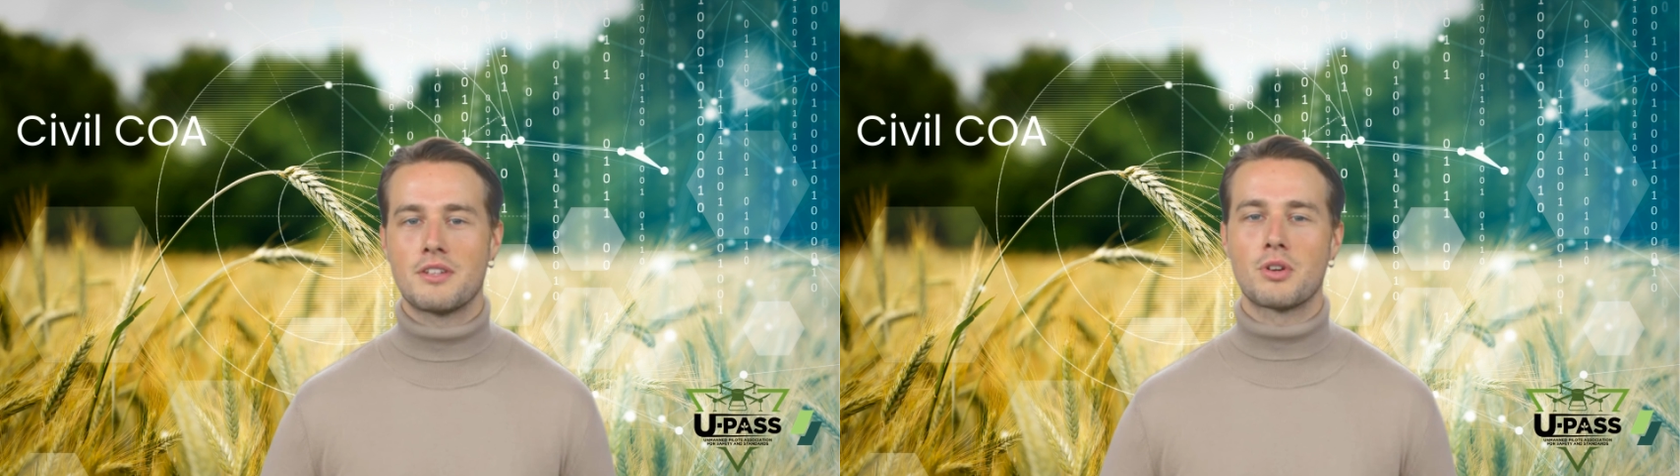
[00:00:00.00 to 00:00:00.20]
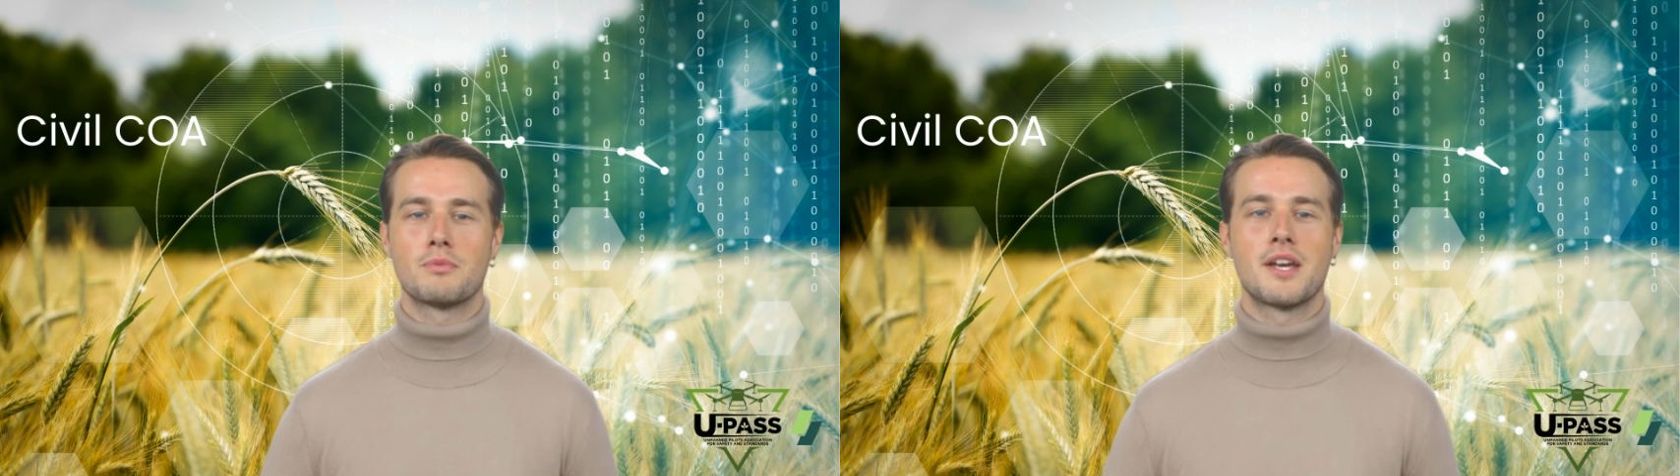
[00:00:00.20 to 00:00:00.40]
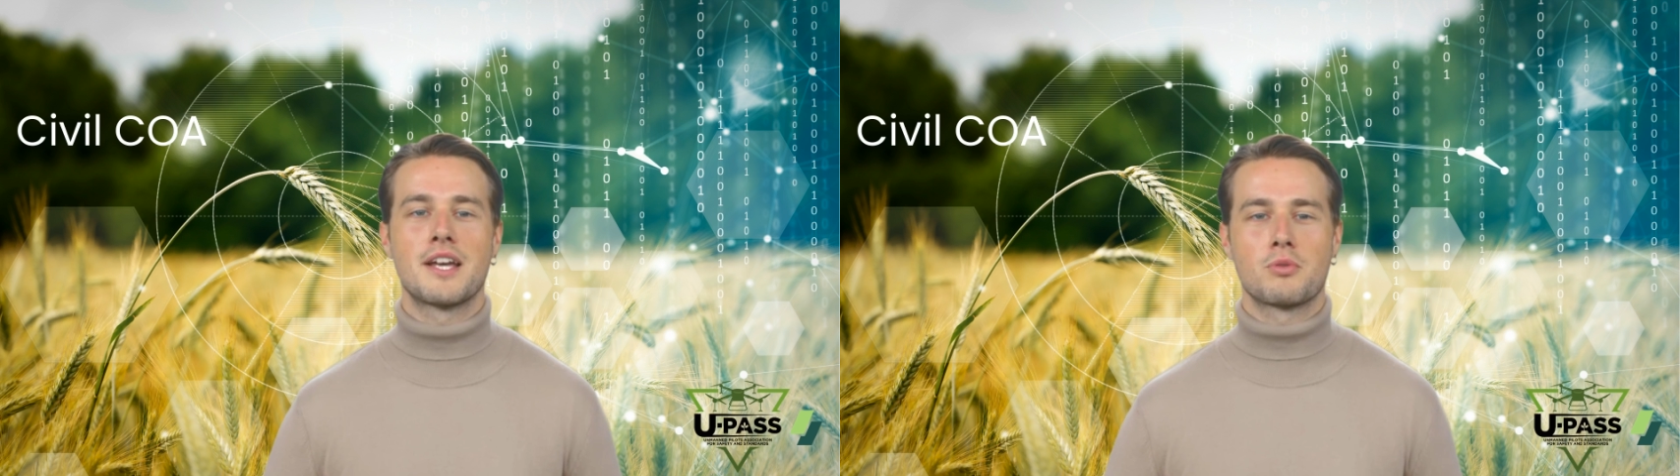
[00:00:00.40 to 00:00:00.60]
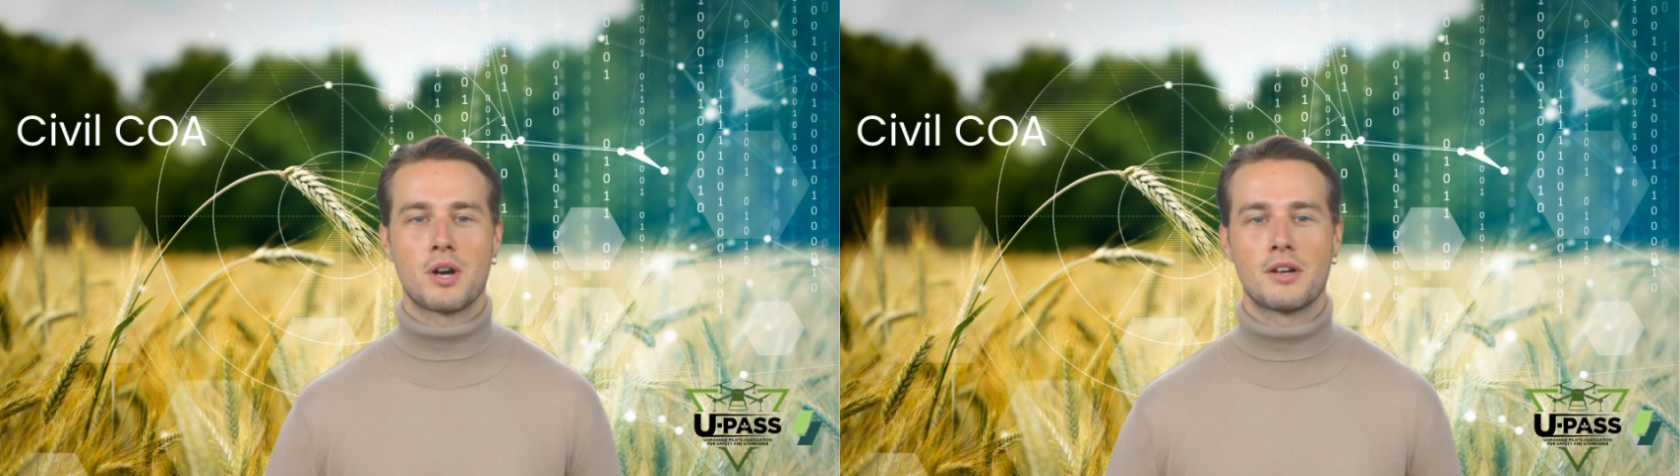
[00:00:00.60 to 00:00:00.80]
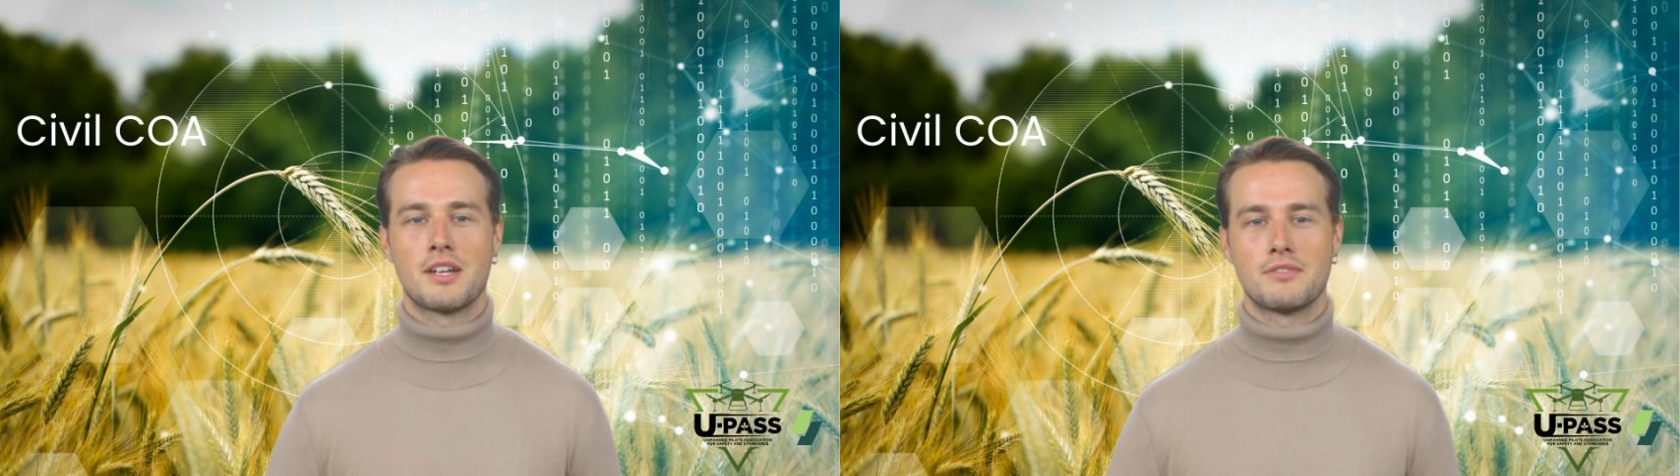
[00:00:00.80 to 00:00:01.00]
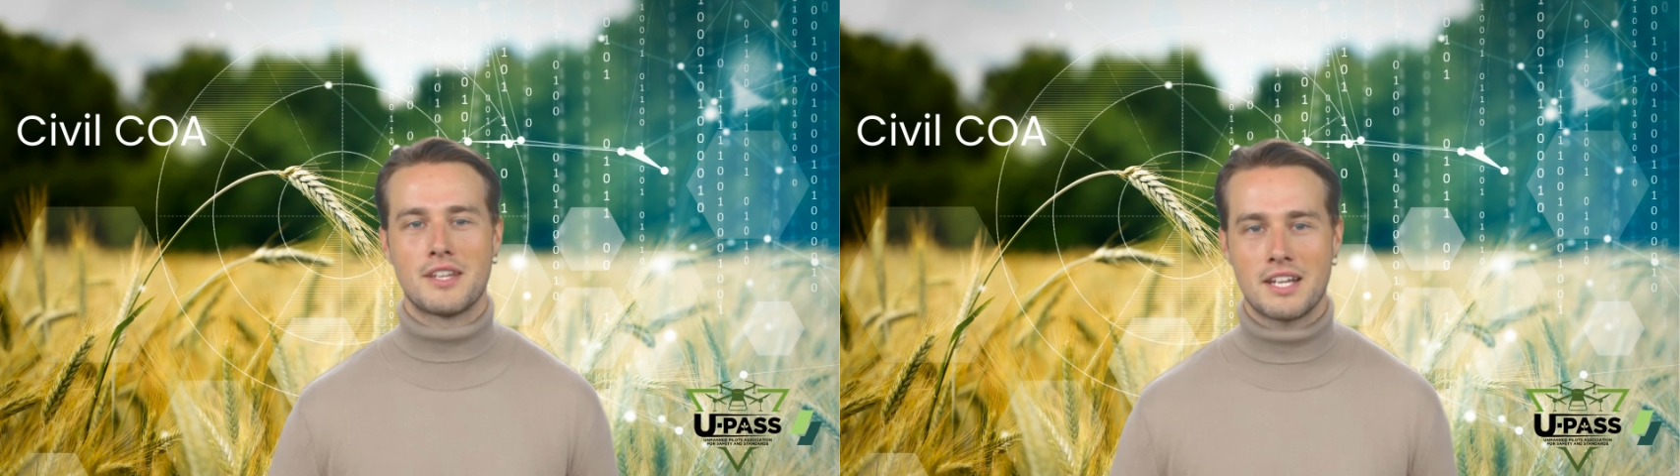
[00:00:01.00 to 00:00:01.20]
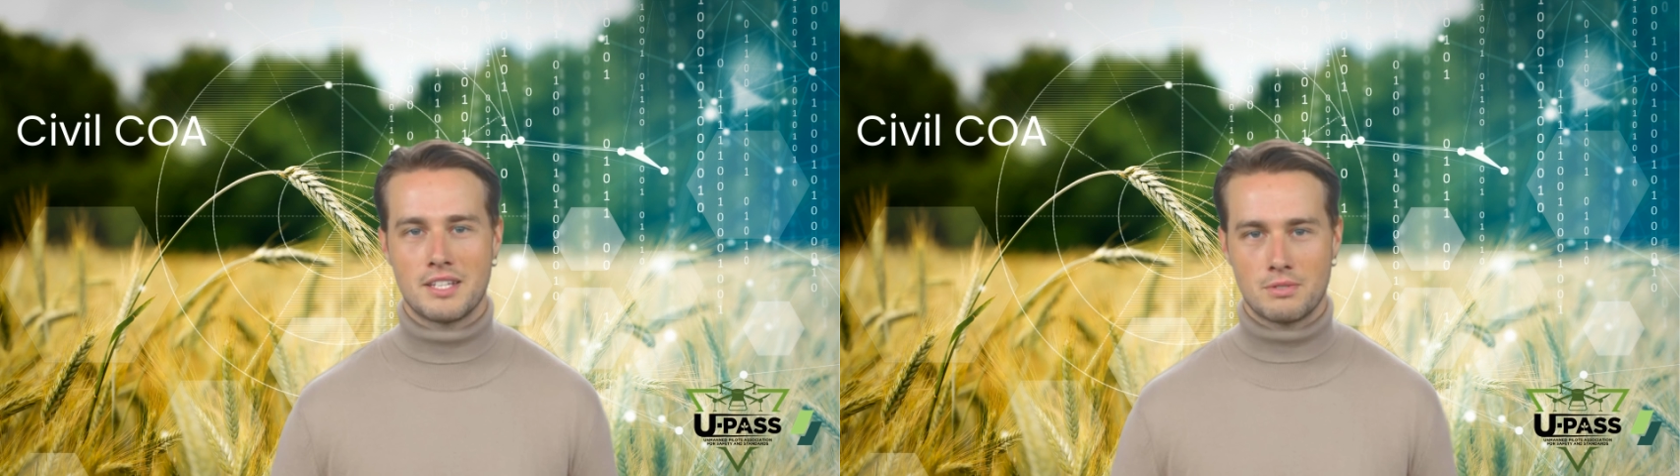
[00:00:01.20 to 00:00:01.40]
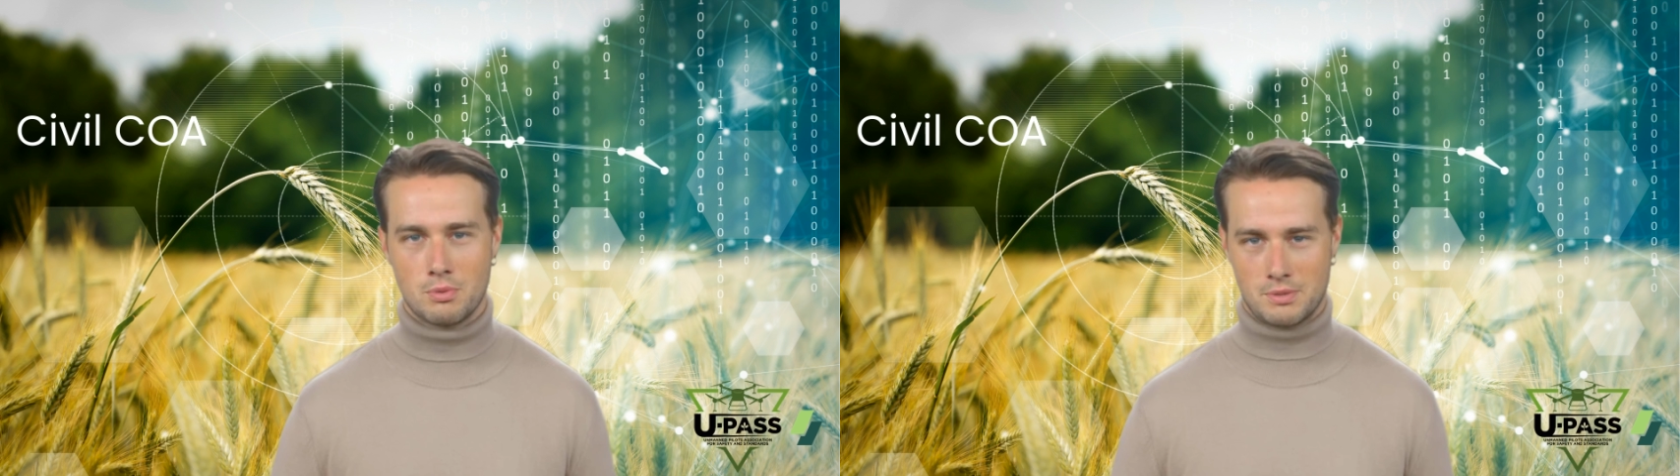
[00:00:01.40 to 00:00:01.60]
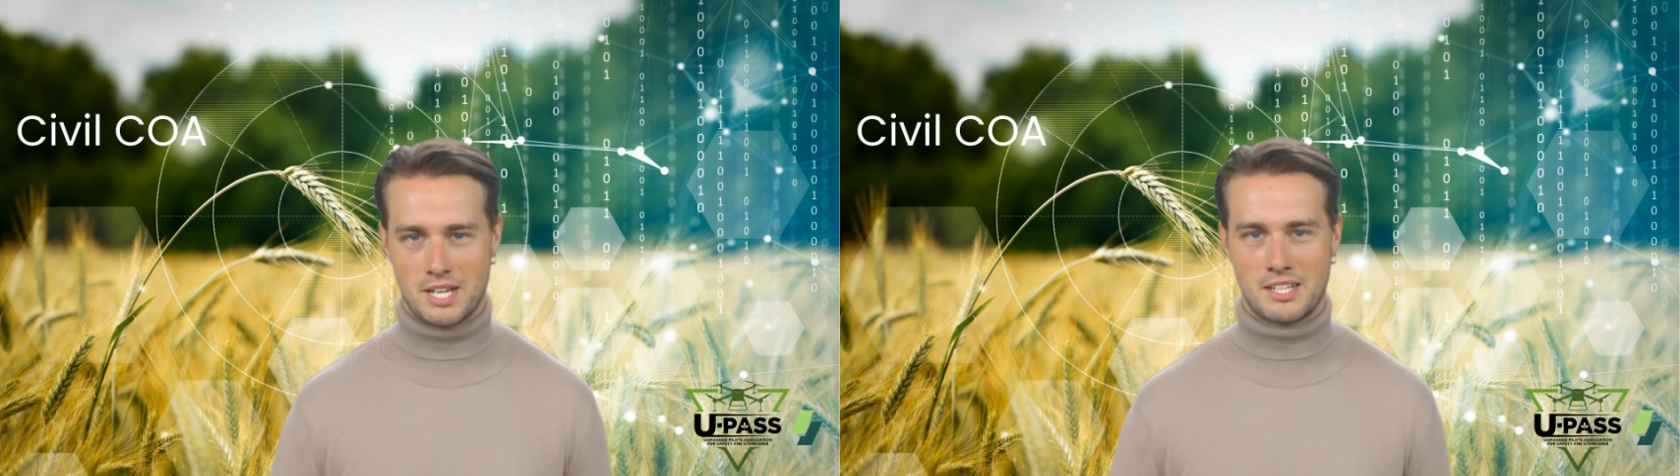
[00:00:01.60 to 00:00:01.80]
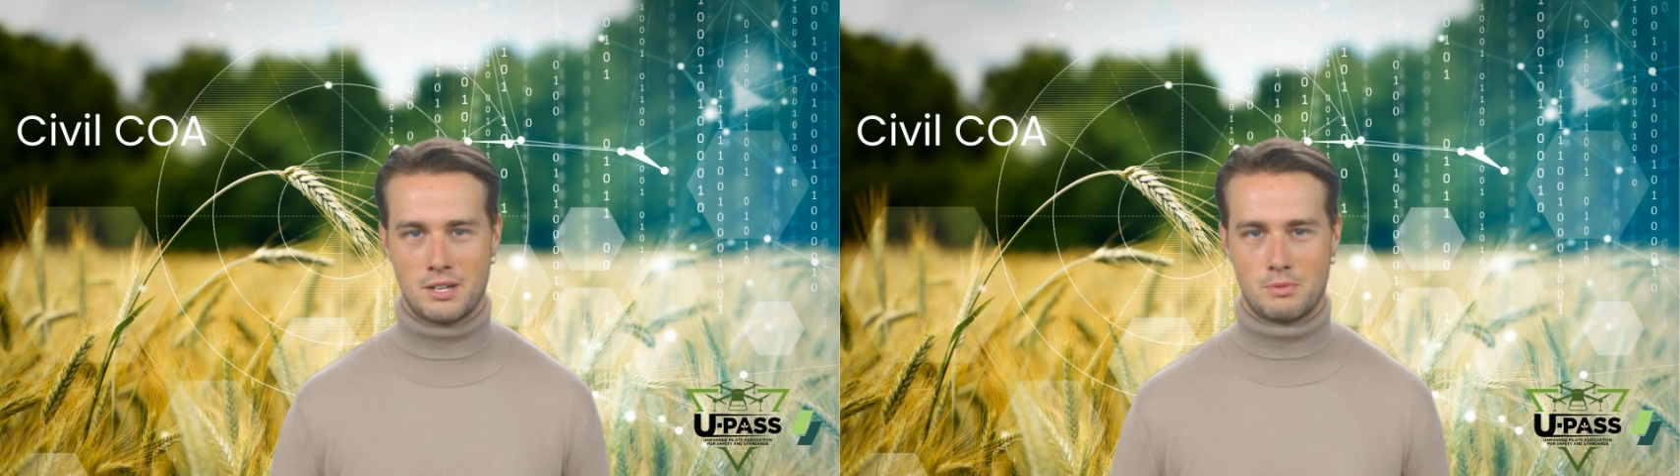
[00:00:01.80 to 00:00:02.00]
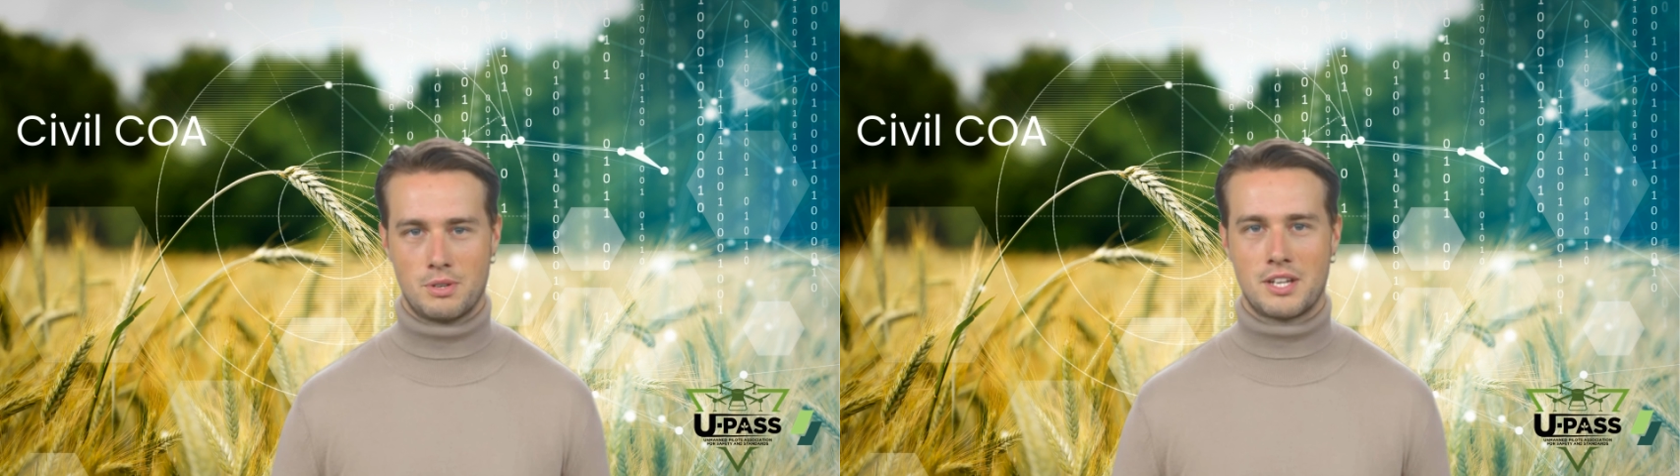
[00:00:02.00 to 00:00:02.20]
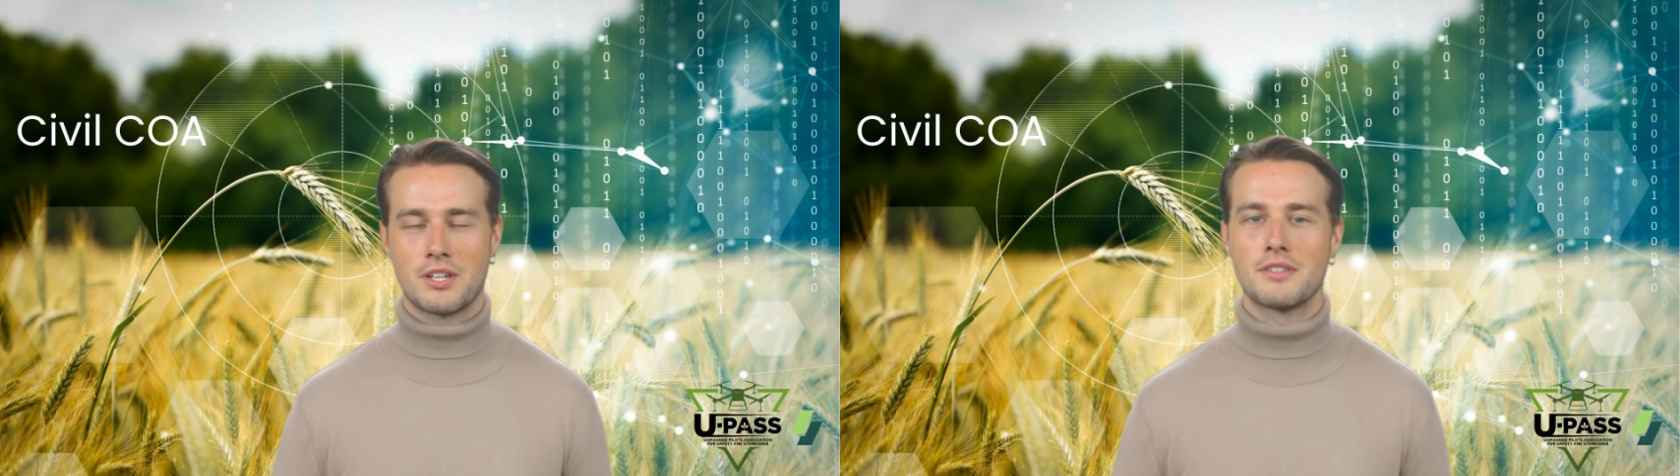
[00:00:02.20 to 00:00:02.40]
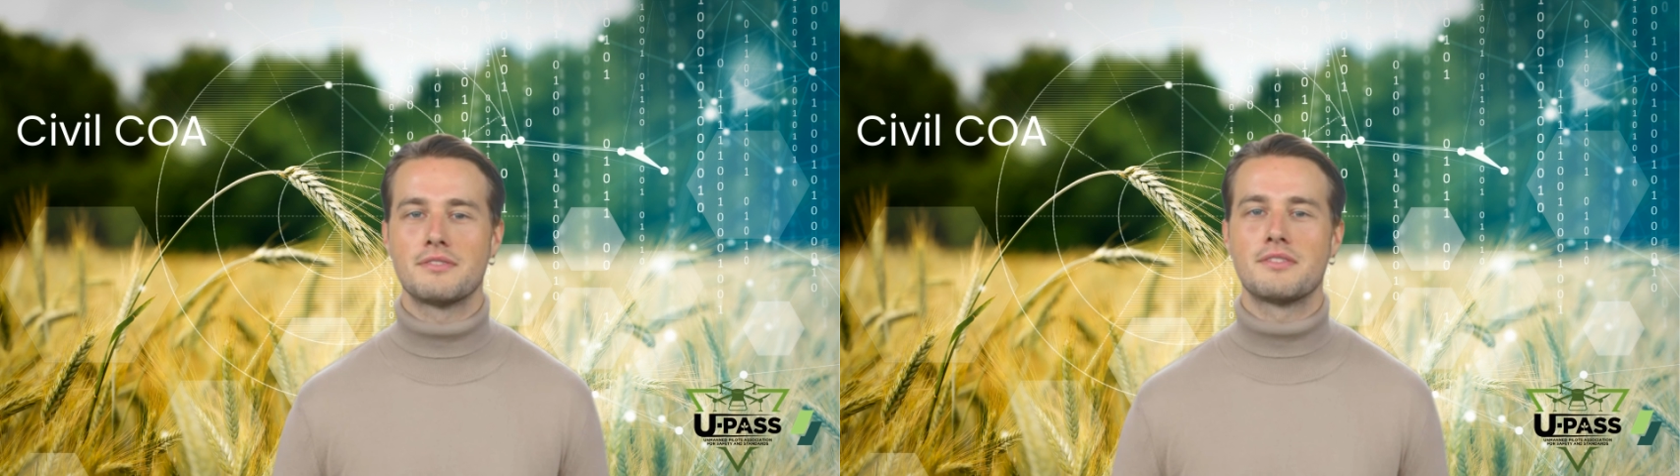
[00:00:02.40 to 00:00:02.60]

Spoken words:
so apply well in advance of your planned operation.